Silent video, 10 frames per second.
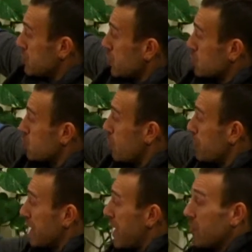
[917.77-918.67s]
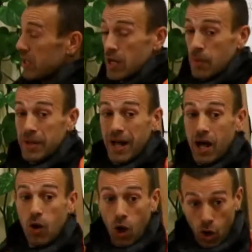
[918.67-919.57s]
is also a polarity,
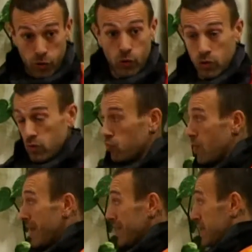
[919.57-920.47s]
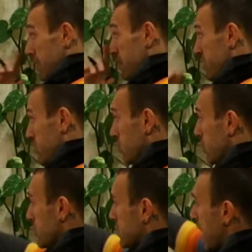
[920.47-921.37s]
but other relatives
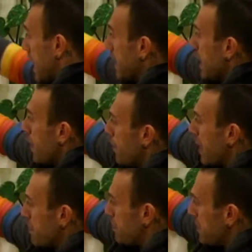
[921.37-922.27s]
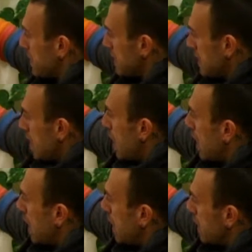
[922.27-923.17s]
to this guy might be,
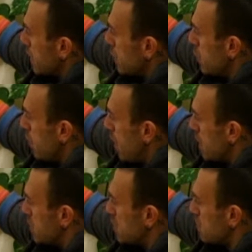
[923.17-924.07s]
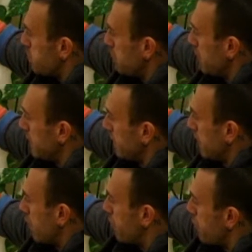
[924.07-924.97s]
a
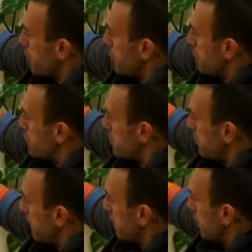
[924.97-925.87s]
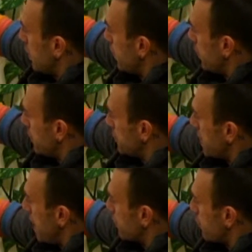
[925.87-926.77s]
split, like a third split, where this
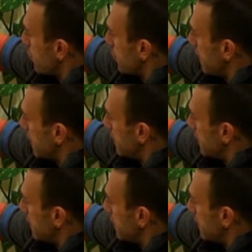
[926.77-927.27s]
got broken